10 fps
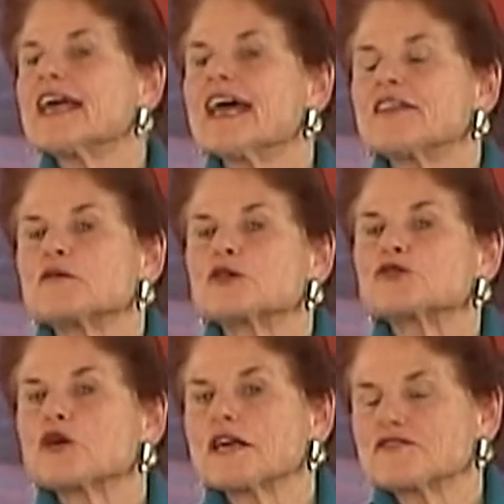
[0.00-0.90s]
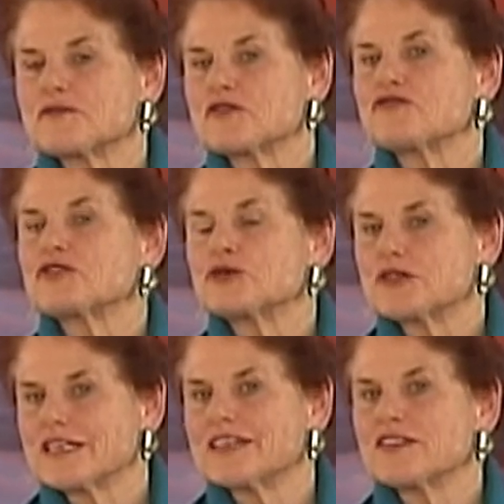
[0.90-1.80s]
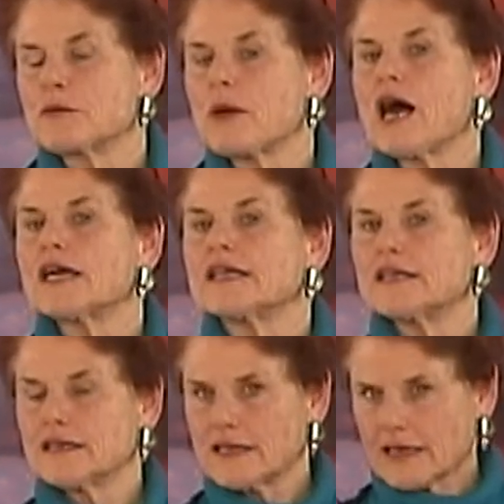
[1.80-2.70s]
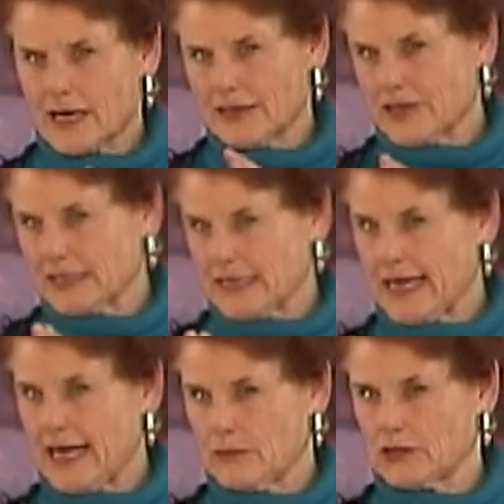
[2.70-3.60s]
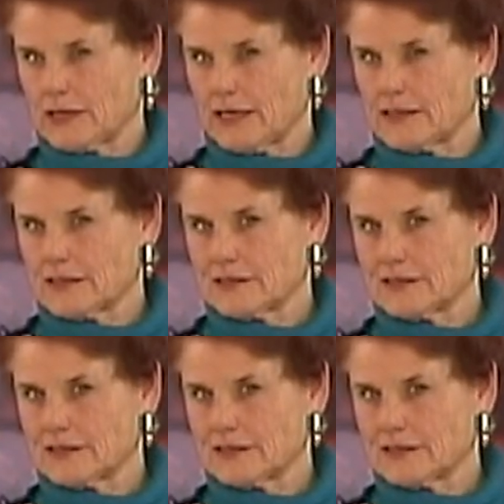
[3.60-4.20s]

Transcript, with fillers: and they were drawing from the fluid in their body, kind of like a camel does.